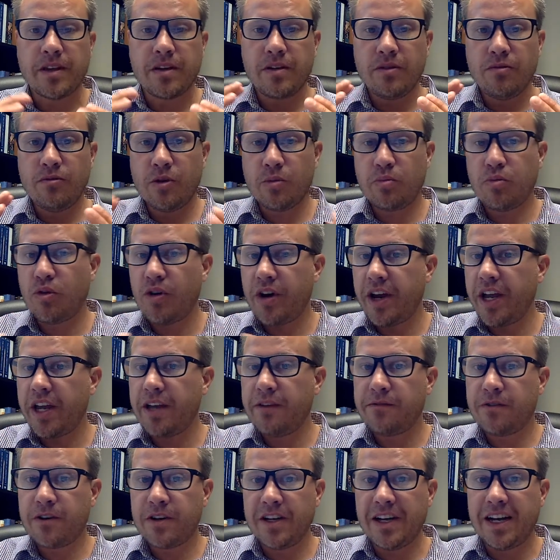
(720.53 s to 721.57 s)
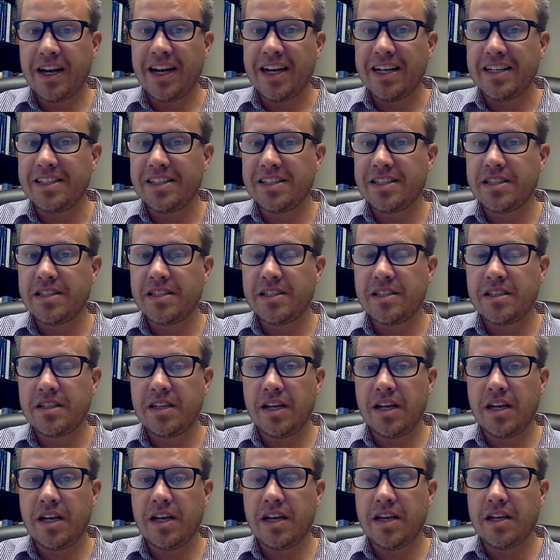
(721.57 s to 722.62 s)
We're praying for God's
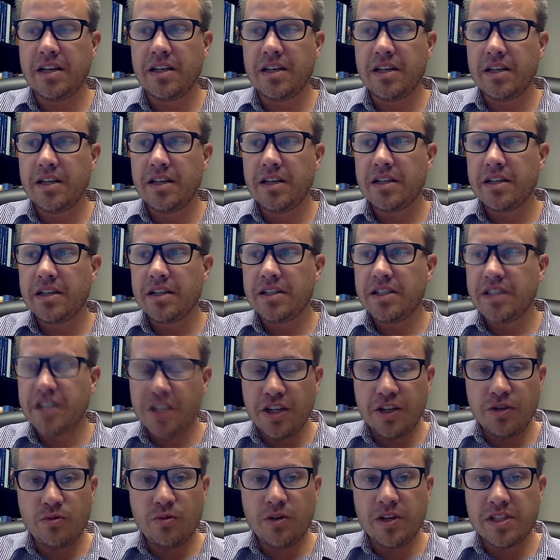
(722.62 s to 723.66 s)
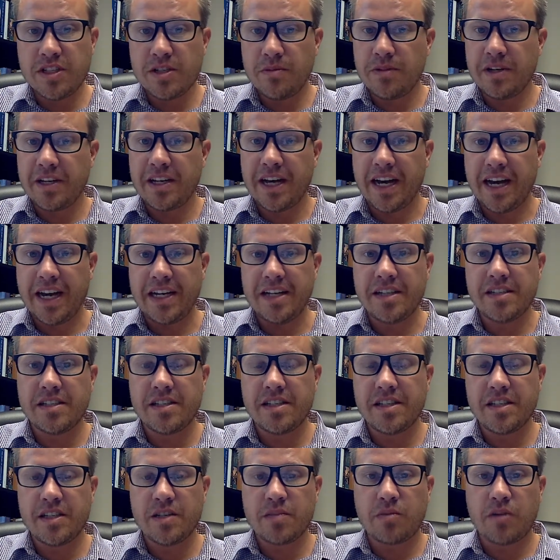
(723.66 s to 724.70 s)
continue wisdom and guidance
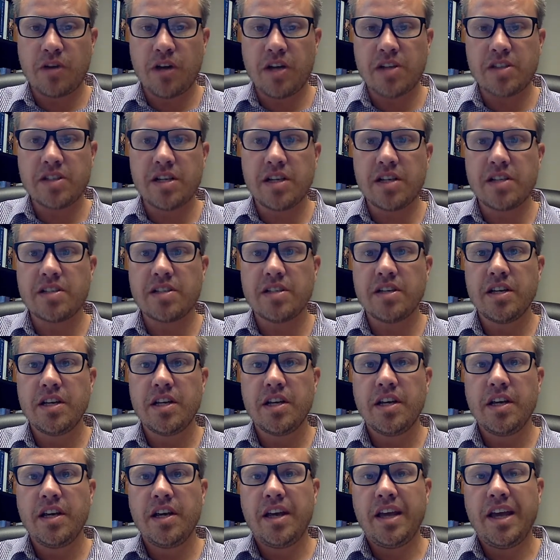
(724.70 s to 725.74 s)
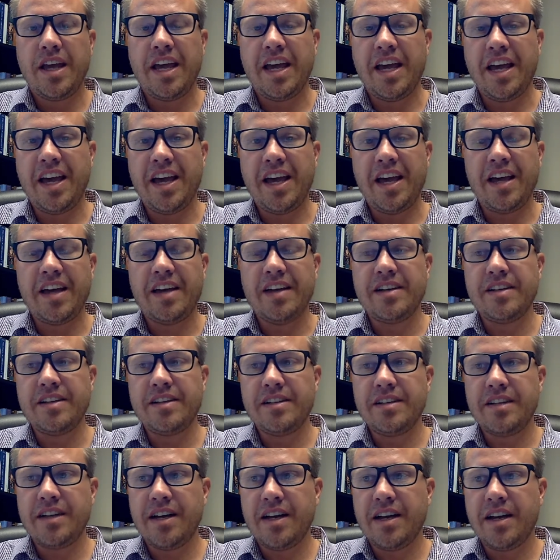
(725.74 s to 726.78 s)
in this process,
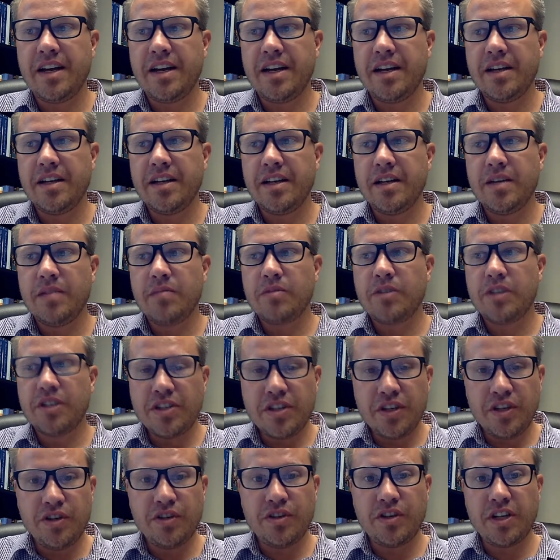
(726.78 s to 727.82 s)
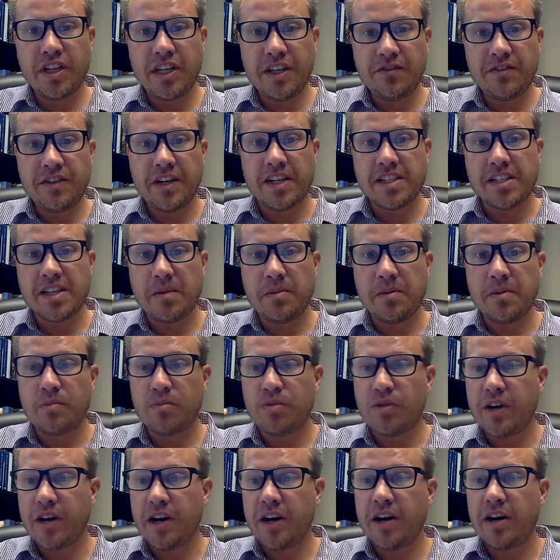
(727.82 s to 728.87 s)
and continue to lift us up in
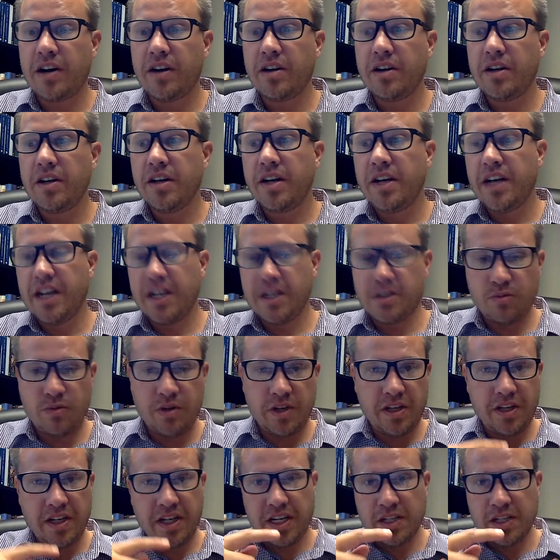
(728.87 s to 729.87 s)
prayer as we